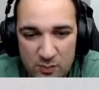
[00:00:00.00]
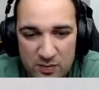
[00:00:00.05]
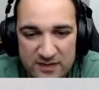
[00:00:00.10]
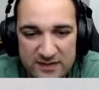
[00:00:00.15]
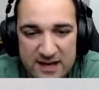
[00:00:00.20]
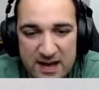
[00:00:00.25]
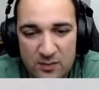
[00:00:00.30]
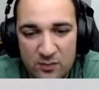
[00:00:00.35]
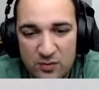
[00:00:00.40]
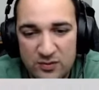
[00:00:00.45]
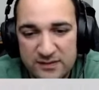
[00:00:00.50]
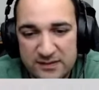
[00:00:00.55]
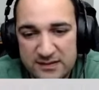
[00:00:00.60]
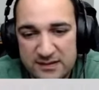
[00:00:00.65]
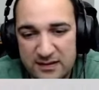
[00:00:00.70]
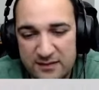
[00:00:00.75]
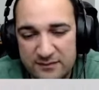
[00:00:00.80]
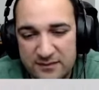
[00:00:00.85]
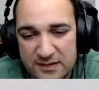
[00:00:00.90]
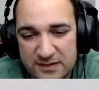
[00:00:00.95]
With 10 wounds and
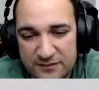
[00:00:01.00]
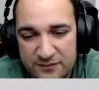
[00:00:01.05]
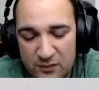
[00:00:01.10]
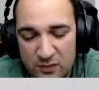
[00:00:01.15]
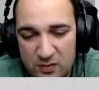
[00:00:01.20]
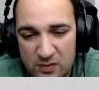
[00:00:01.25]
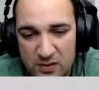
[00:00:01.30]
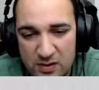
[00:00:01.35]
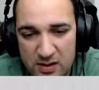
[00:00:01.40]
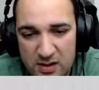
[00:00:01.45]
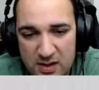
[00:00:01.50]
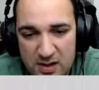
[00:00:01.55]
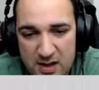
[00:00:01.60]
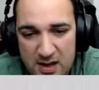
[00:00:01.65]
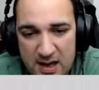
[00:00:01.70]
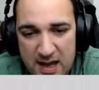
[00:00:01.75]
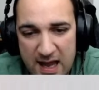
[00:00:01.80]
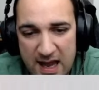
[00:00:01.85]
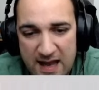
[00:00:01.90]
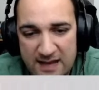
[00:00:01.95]
toughness 4
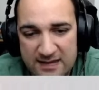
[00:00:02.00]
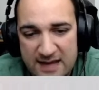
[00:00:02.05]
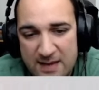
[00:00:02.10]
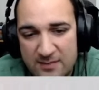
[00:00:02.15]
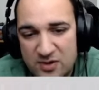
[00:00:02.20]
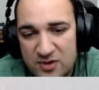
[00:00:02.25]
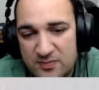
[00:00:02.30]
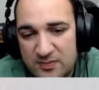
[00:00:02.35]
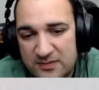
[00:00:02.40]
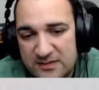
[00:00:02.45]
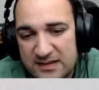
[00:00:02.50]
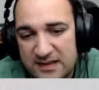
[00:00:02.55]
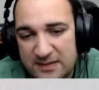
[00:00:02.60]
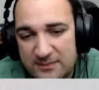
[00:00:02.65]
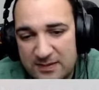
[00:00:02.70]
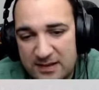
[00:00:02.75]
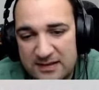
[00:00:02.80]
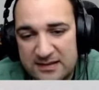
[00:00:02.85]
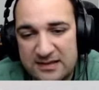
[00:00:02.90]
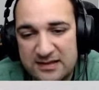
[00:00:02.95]
and damage boosting
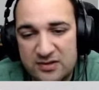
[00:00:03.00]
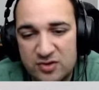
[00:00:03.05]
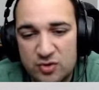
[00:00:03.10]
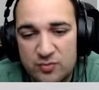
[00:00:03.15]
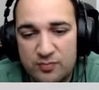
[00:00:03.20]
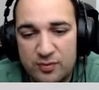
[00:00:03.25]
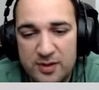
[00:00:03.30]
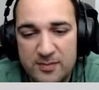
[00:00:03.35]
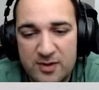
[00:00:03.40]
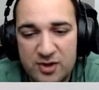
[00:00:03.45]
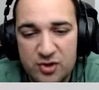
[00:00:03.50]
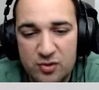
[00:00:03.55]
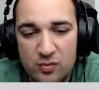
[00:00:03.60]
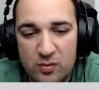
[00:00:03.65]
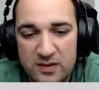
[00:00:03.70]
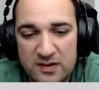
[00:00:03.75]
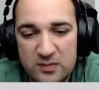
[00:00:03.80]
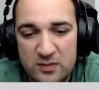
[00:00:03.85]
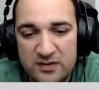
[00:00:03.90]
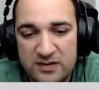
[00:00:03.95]
abilities, you pretty much
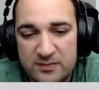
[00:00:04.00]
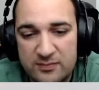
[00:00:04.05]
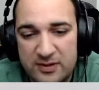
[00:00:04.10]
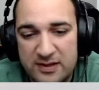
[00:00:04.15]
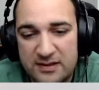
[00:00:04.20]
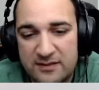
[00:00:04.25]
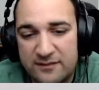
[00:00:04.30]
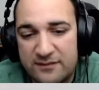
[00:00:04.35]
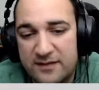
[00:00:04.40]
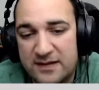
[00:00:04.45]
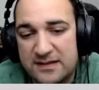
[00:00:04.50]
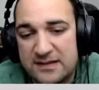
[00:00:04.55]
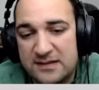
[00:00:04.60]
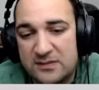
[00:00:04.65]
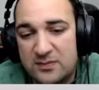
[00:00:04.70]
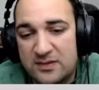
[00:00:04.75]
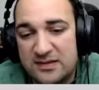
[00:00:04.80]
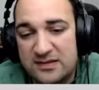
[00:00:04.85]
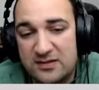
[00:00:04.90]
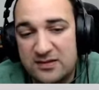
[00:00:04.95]
always want to bring
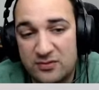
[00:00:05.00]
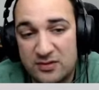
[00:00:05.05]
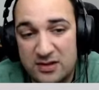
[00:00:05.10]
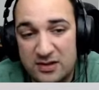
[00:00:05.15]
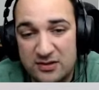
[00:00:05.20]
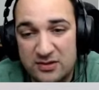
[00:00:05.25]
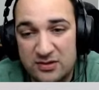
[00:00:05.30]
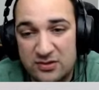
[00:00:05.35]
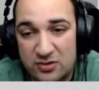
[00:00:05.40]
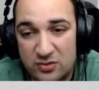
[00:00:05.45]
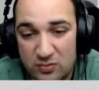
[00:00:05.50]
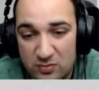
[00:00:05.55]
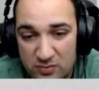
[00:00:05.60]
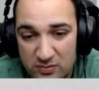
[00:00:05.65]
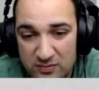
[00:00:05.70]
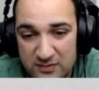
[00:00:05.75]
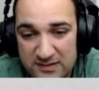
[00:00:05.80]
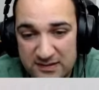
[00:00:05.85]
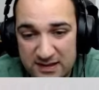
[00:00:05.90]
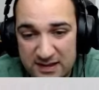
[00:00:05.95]
defacers with stonecutter
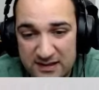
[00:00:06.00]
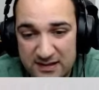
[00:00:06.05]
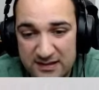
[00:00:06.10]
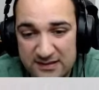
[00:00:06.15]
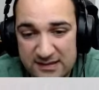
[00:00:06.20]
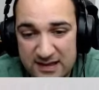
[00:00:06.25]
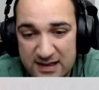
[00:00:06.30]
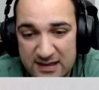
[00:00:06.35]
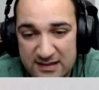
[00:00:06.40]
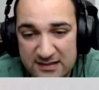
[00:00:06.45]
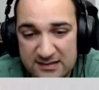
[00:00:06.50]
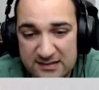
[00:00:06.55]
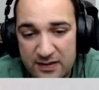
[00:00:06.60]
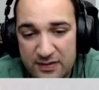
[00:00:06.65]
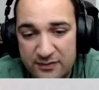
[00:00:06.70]
tools in this case.